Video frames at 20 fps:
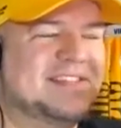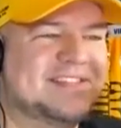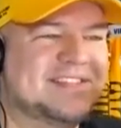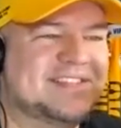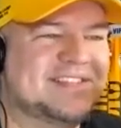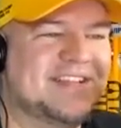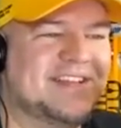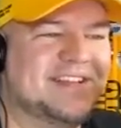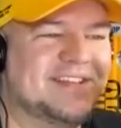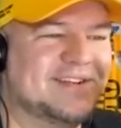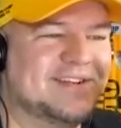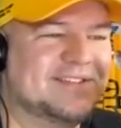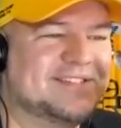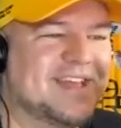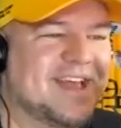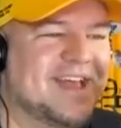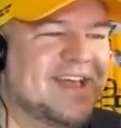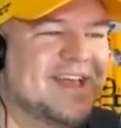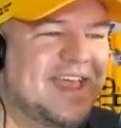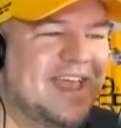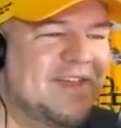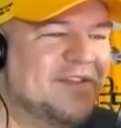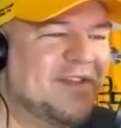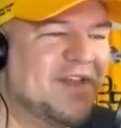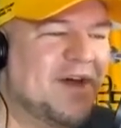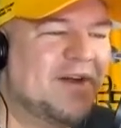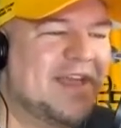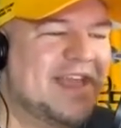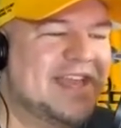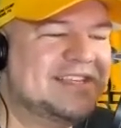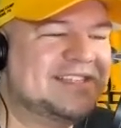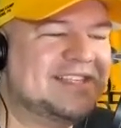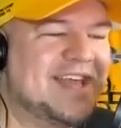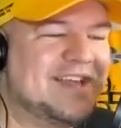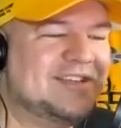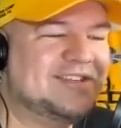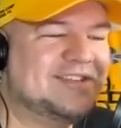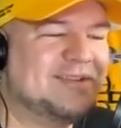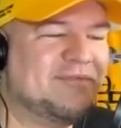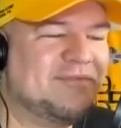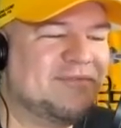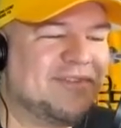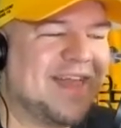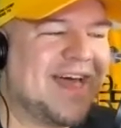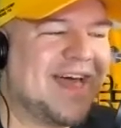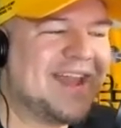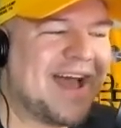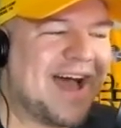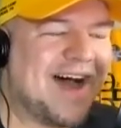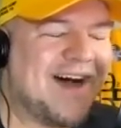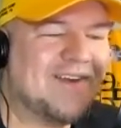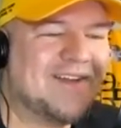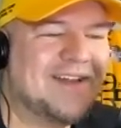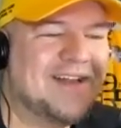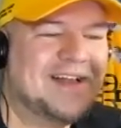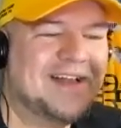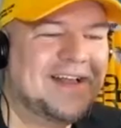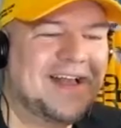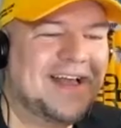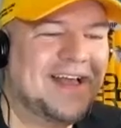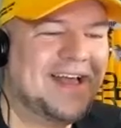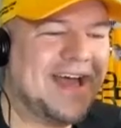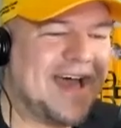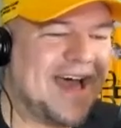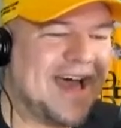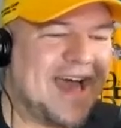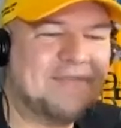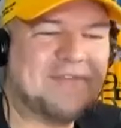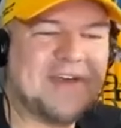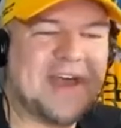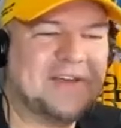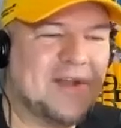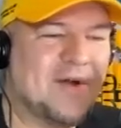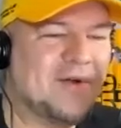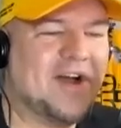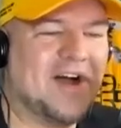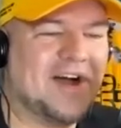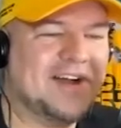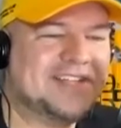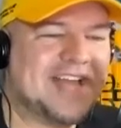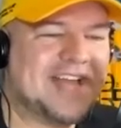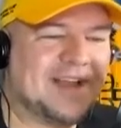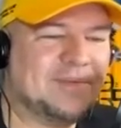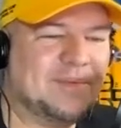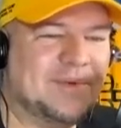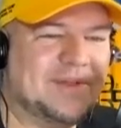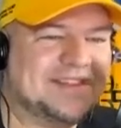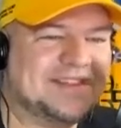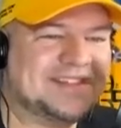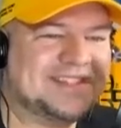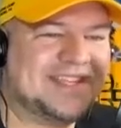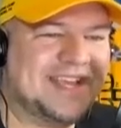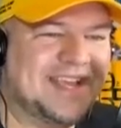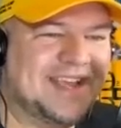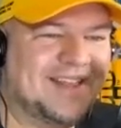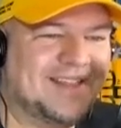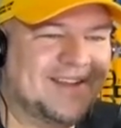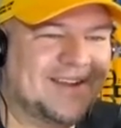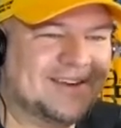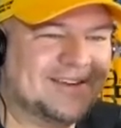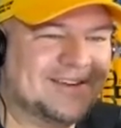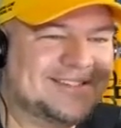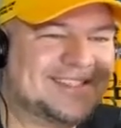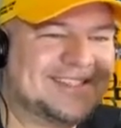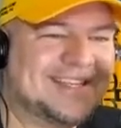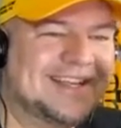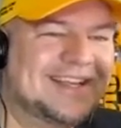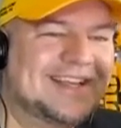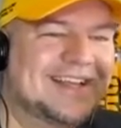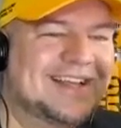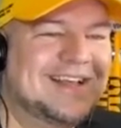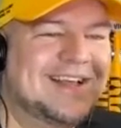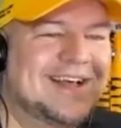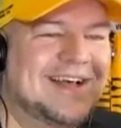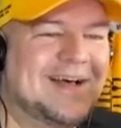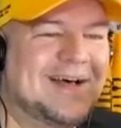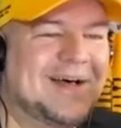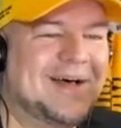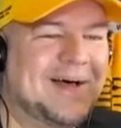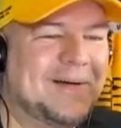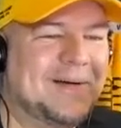to the Steelers, even though he said flat out I've had no contact with the Steelers, um,